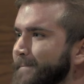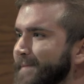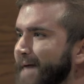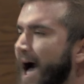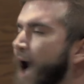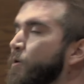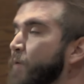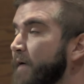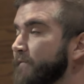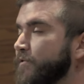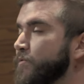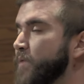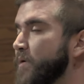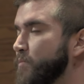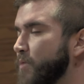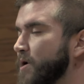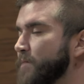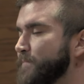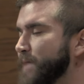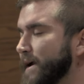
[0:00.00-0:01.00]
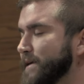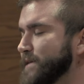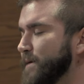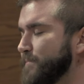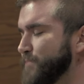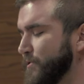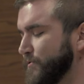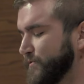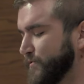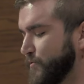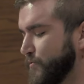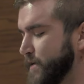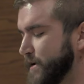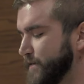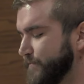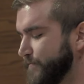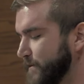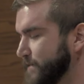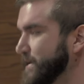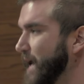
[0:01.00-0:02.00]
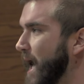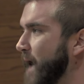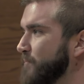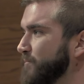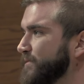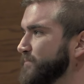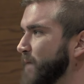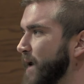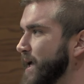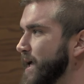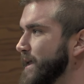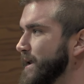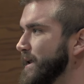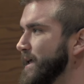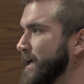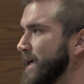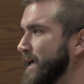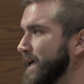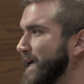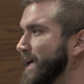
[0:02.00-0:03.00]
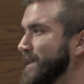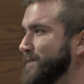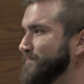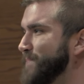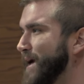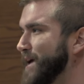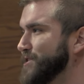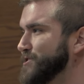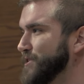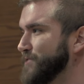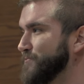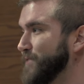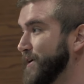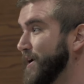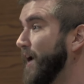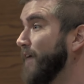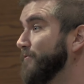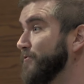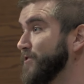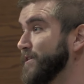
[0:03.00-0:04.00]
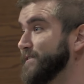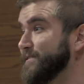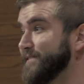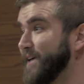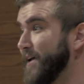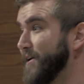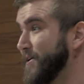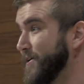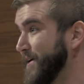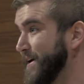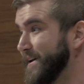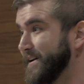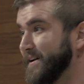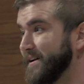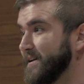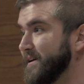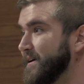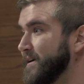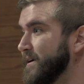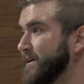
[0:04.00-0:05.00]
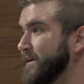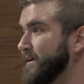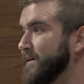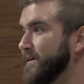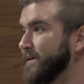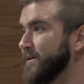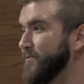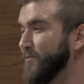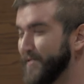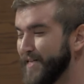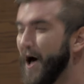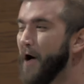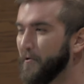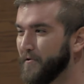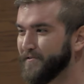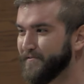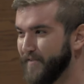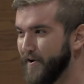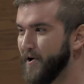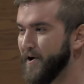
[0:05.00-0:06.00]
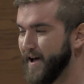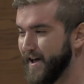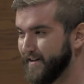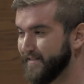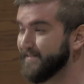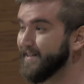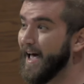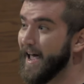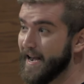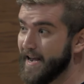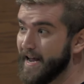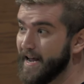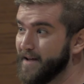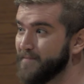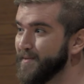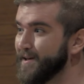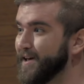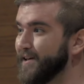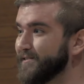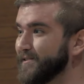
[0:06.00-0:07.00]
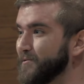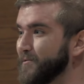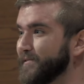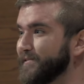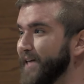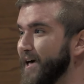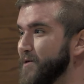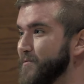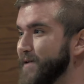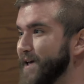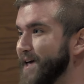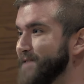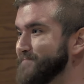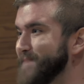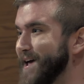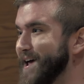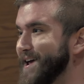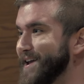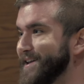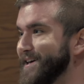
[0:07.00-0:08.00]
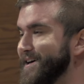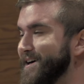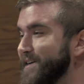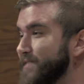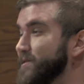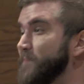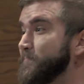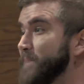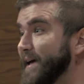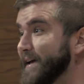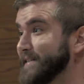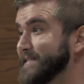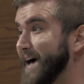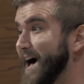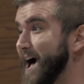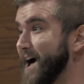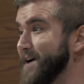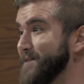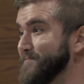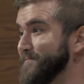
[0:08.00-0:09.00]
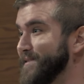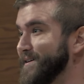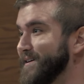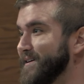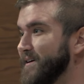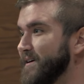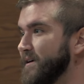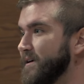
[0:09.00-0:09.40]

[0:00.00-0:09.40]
However, we were picked up those three different times by an inpatient recovery center, and well, that was very exciting because it was like we had made the big time.